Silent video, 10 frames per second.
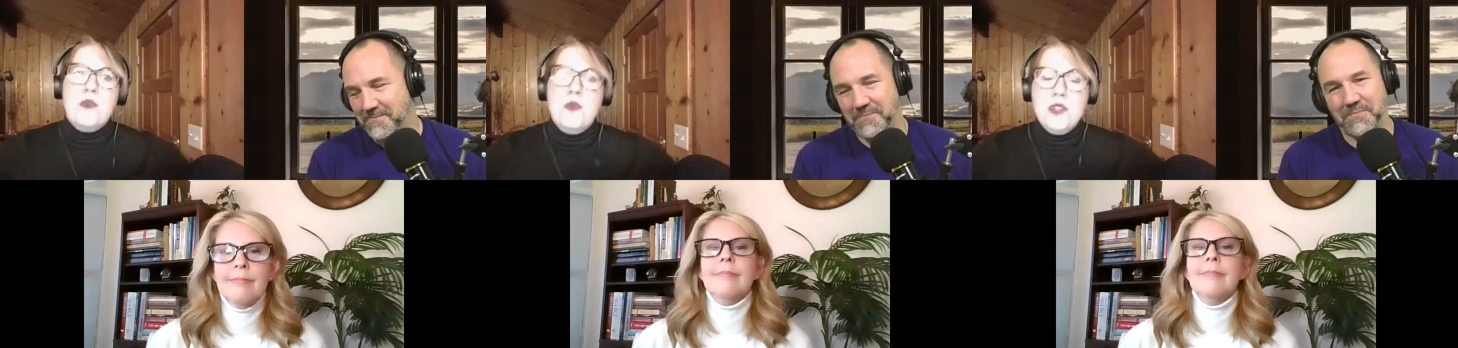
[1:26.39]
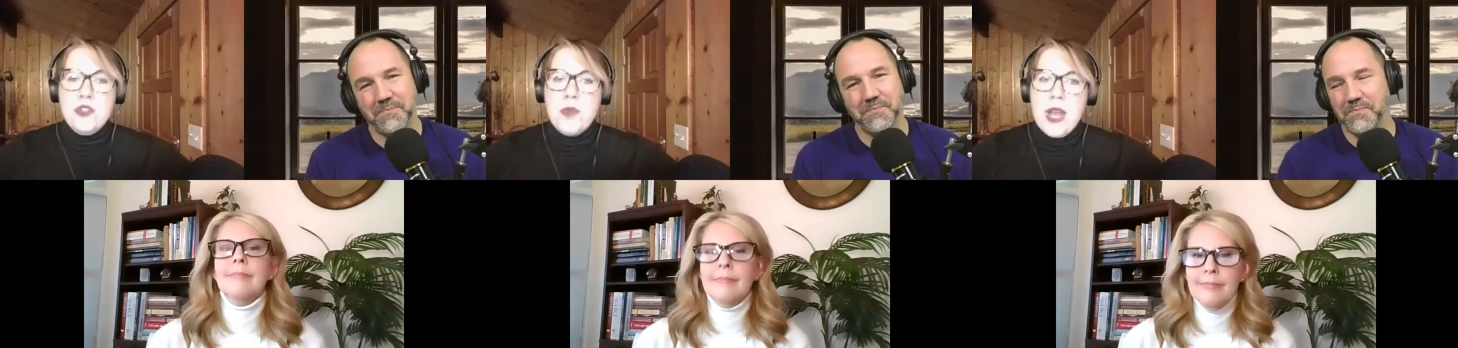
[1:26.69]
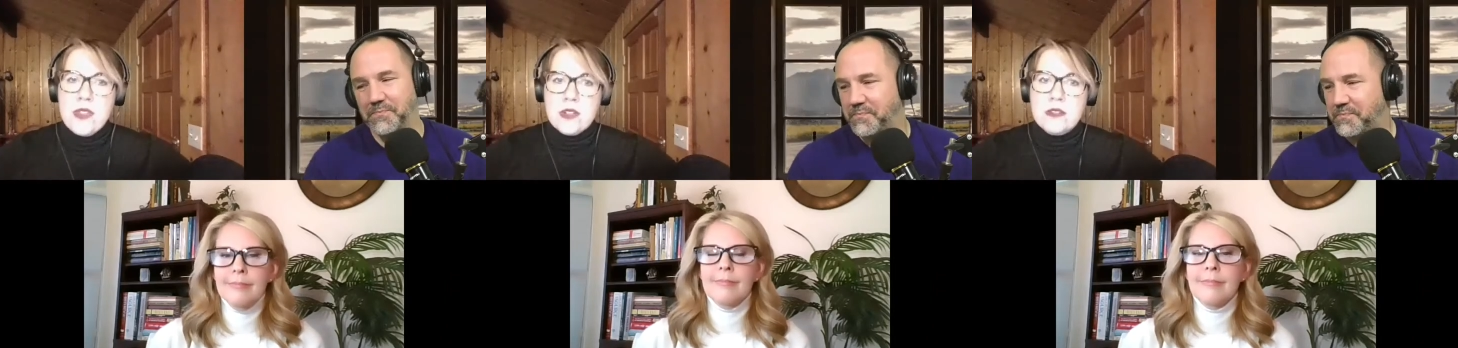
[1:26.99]
Speaker 1: Would you
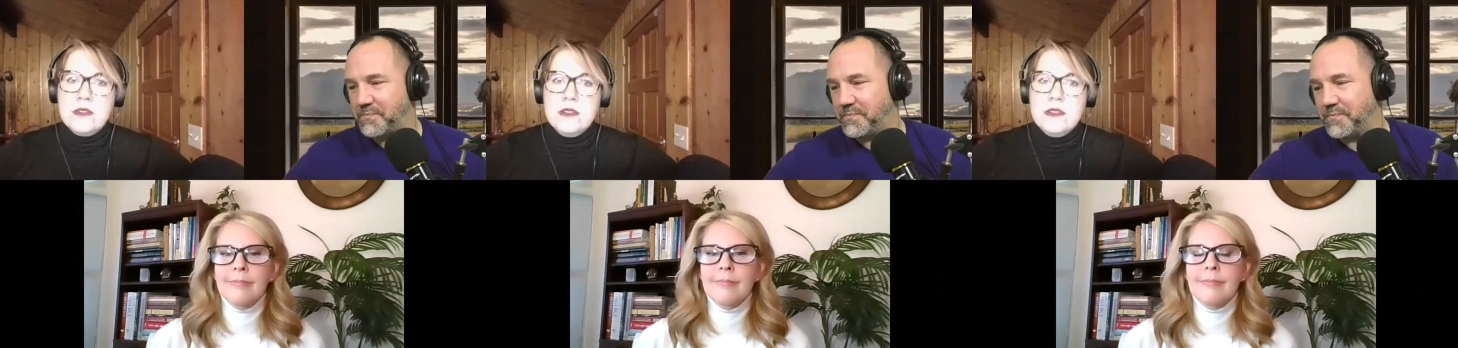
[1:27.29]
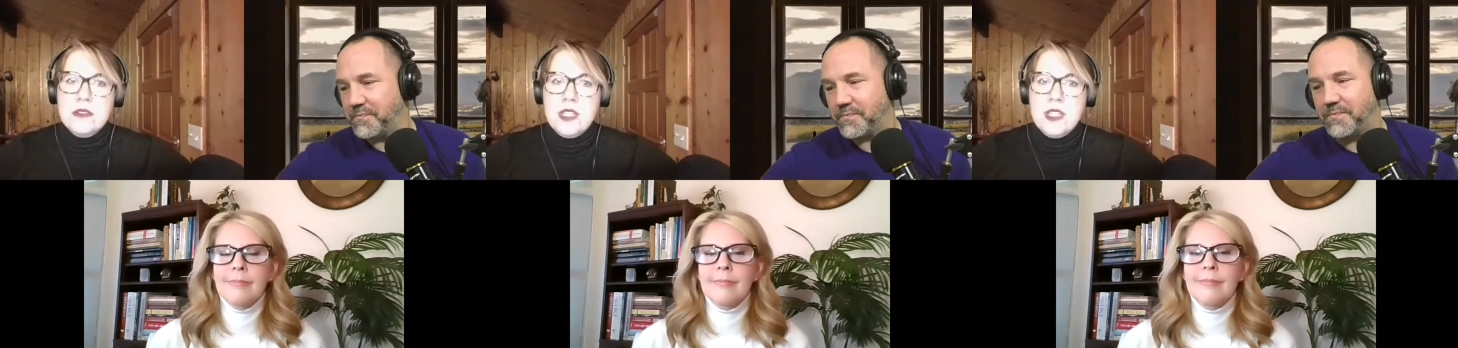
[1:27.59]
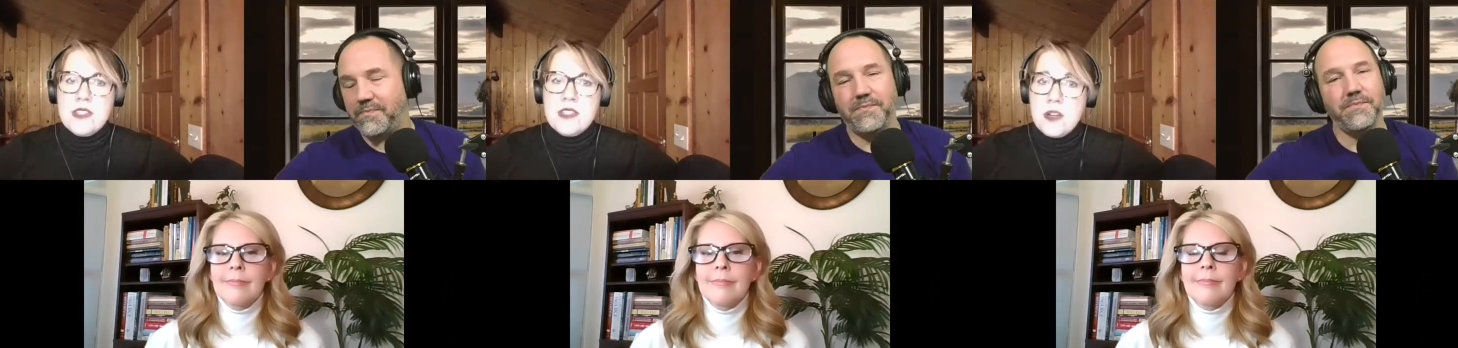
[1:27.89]
rather
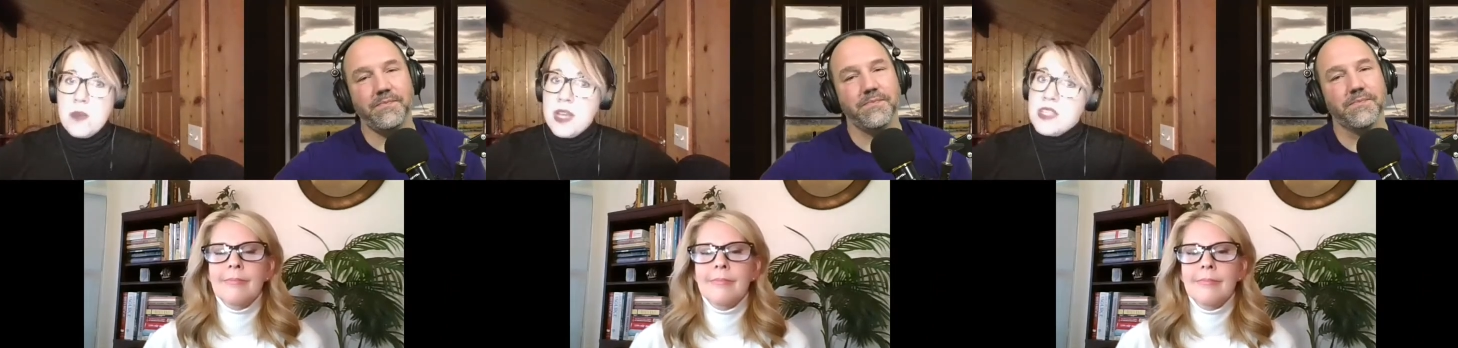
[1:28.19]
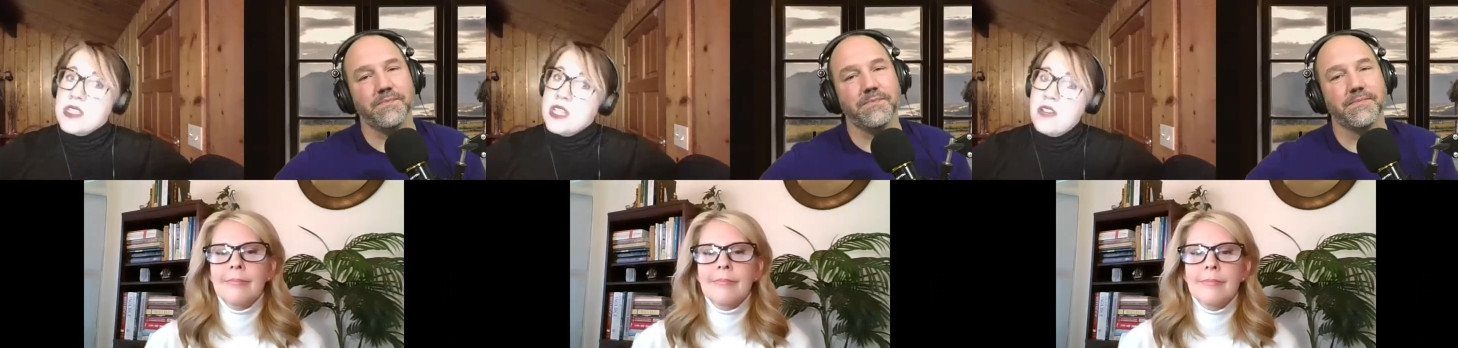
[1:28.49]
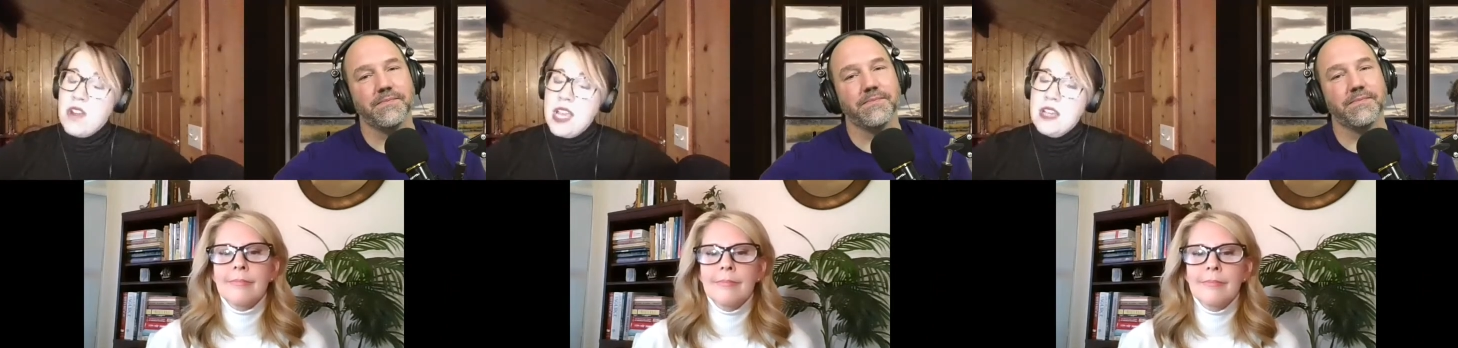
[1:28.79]
get stung by a
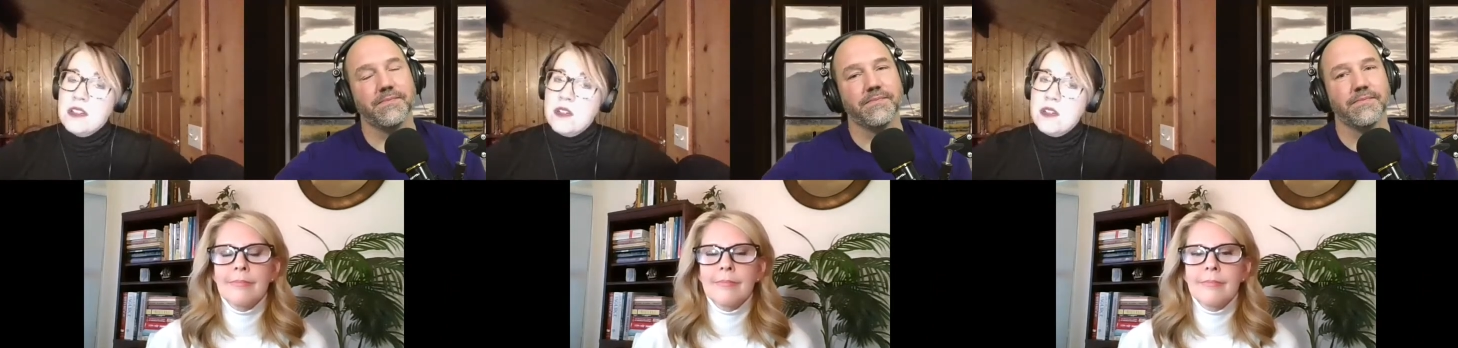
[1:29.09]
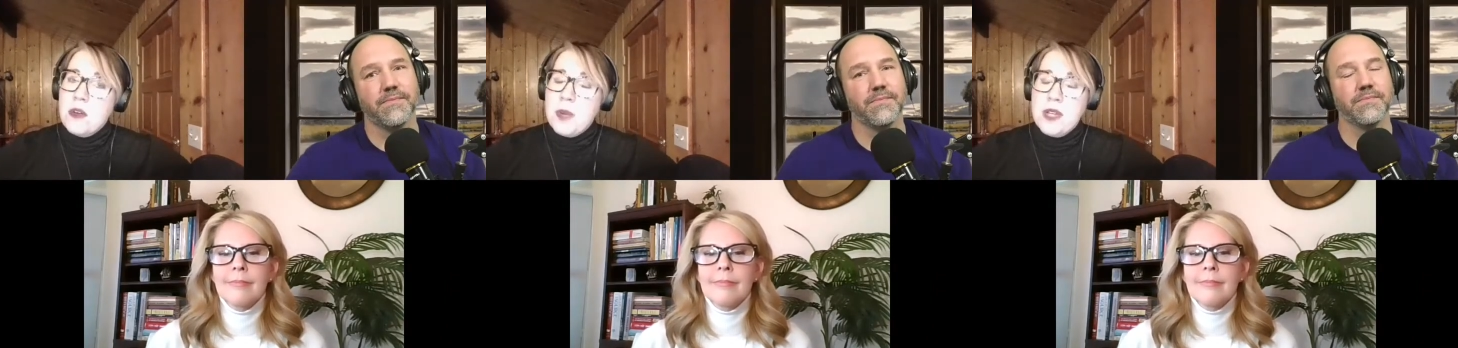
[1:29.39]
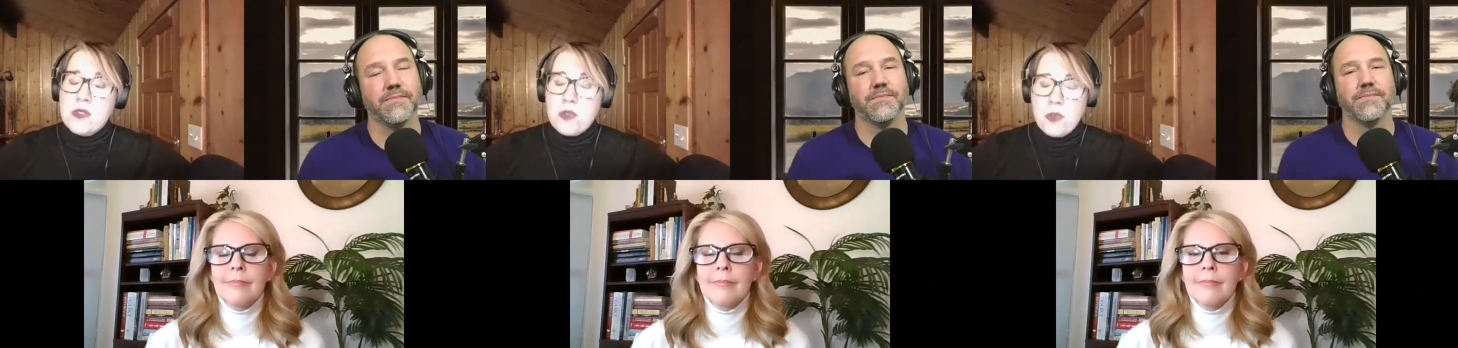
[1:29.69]
stingray or by
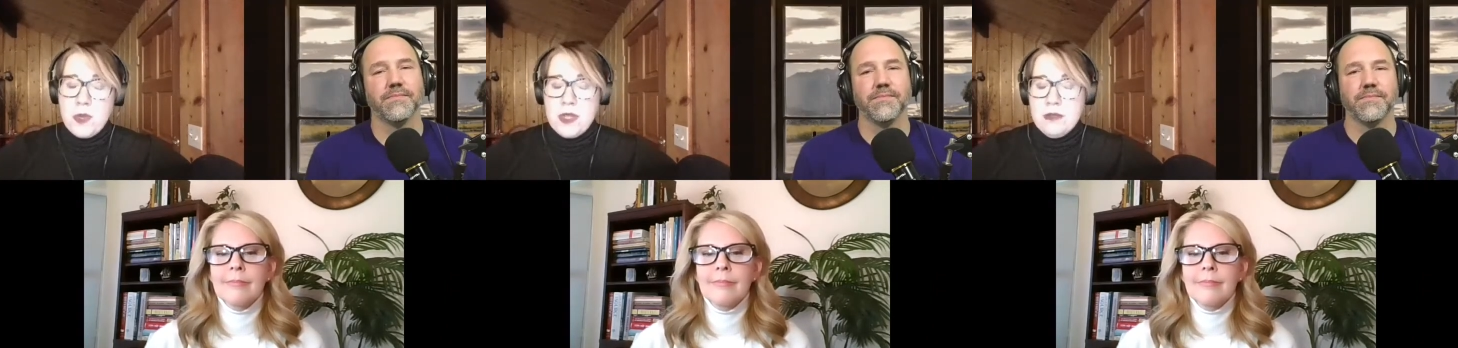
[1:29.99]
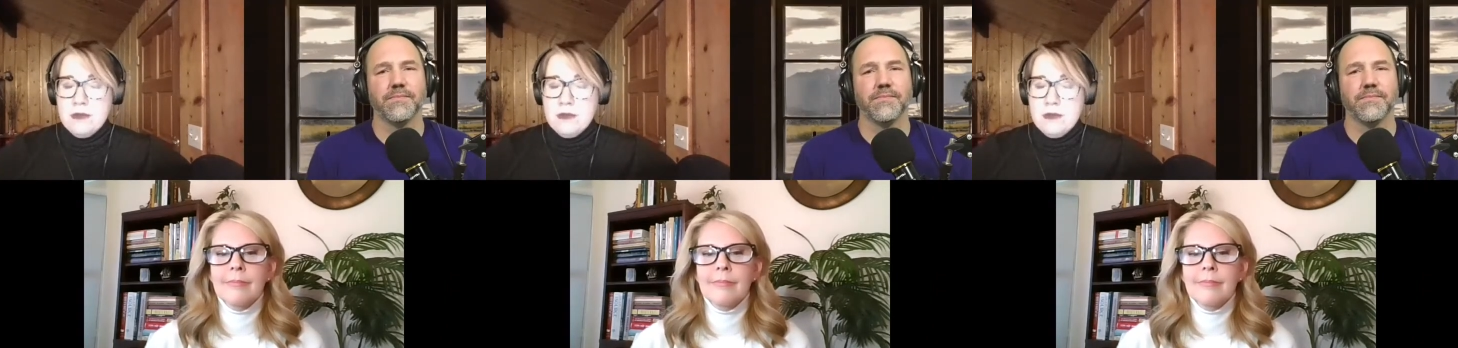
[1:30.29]
a scorpion?